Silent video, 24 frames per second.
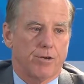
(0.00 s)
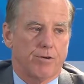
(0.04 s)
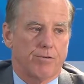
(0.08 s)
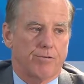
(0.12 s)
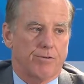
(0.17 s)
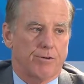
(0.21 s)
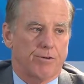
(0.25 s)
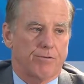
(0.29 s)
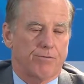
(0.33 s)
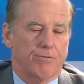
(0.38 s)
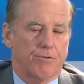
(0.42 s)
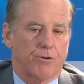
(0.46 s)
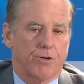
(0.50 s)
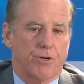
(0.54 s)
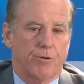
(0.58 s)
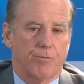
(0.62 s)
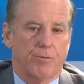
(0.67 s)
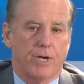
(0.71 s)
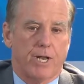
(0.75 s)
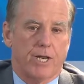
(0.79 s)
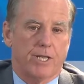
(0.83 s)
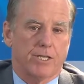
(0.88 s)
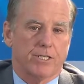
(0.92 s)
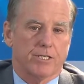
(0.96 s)
of our foreign
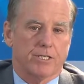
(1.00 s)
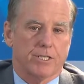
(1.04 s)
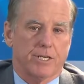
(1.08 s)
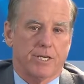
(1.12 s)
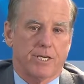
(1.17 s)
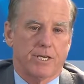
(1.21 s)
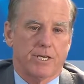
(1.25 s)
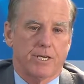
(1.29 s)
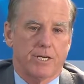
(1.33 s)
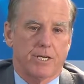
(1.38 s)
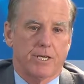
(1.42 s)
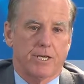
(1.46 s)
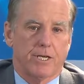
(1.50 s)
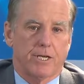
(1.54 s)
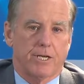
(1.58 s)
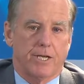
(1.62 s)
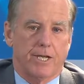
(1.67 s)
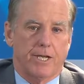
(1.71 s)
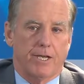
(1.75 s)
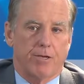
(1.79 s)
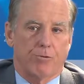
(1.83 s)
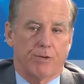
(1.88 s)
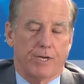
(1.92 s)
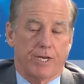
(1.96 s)
policy.
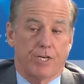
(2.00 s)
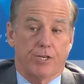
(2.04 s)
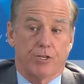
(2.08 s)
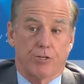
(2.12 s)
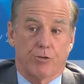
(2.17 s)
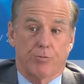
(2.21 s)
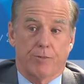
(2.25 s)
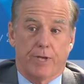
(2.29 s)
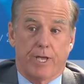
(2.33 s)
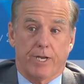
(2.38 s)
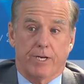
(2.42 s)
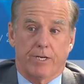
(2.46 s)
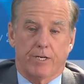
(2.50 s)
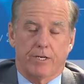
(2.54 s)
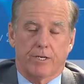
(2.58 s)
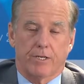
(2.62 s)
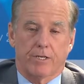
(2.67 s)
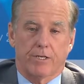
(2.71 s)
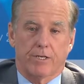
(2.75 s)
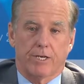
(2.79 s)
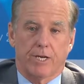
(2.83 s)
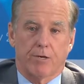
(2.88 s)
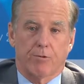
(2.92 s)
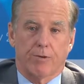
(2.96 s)
And we can do
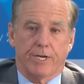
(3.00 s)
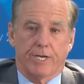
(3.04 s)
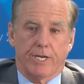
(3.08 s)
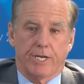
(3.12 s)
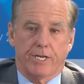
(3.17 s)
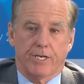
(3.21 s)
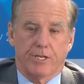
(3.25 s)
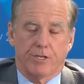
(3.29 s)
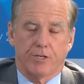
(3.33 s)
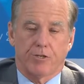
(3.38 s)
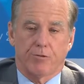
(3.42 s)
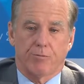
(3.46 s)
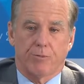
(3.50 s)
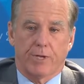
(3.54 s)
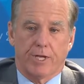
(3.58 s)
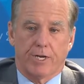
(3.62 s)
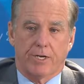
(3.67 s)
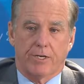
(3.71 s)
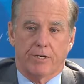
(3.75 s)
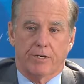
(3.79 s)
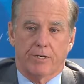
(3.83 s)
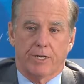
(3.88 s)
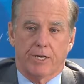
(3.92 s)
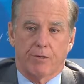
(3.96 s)
better, and we need to do
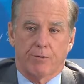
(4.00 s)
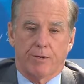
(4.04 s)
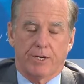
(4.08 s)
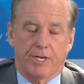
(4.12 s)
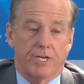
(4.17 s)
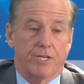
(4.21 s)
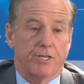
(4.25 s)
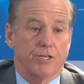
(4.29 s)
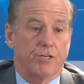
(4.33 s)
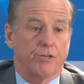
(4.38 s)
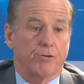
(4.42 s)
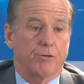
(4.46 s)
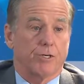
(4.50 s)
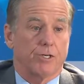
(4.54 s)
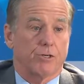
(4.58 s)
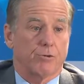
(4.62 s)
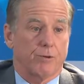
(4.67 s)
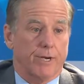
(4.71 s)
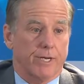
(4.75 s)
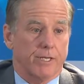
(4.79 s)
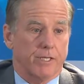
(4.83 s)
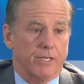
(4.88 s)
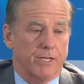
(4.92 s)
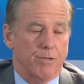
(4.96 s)
better, and we need to do it
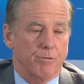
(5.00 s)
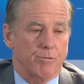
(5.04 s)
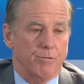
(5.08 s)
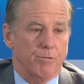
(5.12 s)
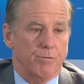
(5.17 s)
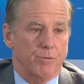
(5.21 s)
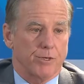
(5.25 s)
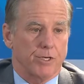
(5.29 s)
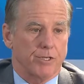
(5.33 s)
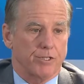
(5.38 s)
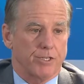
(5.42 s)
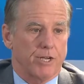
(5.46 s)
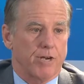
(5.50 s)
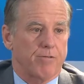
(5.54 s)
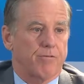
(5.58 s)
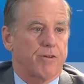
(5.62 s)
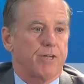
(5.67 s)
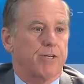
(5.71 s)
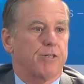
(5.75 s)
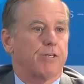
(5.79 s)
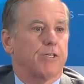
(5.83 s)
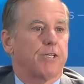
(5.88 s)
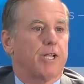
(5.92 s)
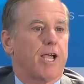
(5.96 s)
quickly, because
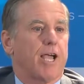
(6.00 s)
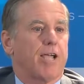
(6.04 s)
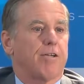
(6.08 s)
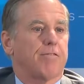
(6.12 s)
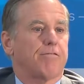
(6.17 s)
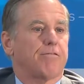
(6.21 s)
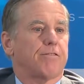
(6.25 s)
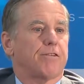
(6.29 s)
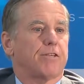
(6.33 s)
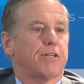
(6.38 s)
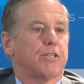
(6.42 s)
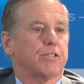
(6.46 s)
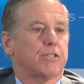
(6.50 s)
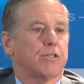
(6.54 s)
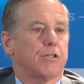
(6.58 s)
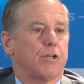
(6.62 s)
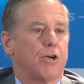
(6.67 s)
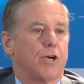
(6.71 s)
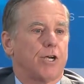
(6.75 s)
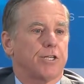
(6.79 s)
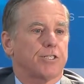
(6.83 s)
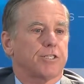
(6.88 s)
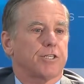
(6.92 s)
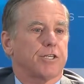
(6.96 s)
every life that is
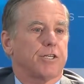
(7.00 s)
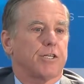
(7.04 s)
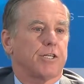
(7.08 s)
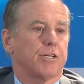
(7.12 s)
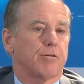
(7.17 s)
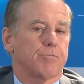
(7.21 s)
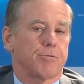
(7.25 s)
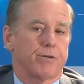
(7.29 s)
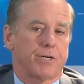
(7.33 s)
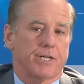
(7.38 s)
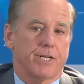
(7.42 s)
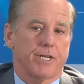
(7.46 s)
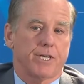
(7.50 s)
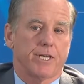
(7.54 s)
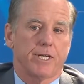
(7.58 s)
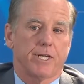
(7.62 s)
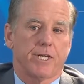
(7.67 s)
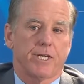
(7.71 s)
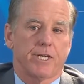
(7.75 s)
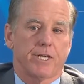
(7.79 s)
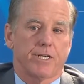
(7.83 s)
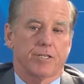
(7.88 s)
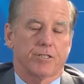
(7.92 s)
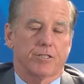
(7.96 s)
lost at Liberty
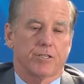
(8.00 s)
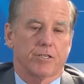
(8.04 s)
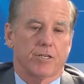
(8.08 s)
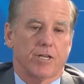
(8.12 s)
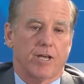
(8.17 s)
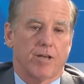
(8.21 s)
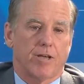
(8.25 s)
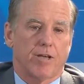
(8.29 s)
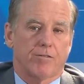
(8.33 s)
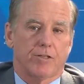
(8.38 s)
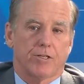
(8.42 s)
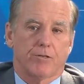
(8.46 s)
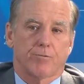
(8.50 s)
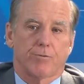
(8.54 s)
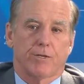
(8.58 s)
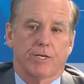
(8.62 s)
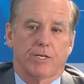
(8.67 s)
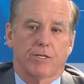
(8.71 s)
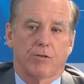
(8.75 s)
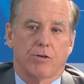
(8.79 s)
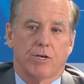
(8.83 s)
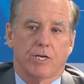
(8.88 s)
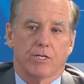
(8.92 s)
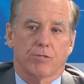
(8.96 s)
is a life that's
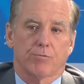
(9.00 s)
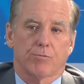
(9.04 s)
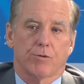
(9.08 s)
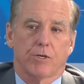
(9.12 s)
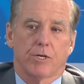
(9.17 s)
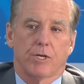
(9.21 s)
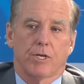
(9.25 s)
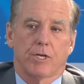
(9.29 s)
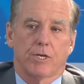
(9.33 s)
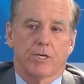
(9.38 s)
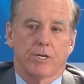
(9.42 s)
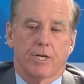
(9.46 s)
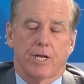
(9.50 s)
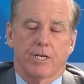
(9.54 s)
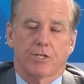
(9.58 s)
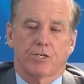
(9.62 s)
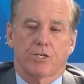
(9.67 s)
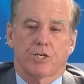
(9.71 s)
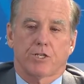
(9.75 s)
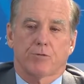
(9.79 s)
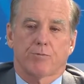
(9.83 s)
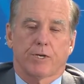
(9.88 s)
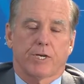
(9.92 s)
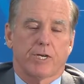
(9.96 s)
being lost not
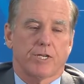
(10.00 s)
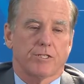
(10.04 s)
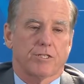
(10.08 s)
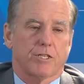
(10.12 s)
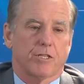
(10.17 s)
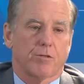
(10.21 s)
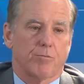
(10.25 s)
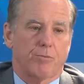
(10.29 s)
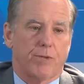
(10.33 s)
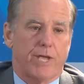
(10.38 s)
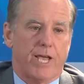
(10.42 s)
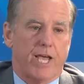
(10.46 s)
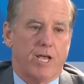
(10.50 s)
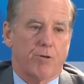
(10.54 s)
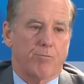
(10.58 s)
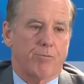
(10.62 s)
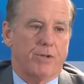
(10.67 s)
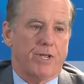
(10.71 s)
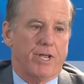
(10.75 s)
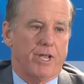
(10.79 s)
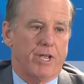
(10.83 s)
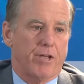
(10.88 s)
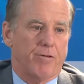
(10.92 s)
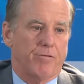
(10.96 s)
just because of the bad
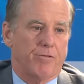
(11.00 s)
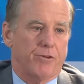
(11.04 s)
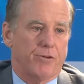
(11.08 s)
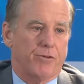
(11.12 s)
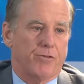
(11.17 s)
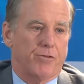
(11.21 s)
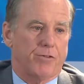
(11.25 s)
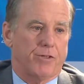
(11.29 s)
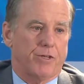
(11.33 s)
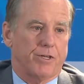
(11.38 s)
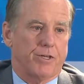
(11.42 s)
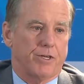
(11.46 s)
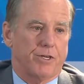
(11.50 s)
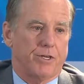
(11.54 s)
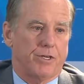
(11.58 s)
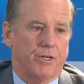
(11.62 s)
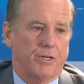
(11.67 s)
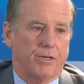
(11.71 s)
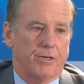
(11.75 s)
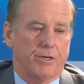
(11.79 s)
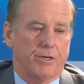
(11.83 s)
behavior of the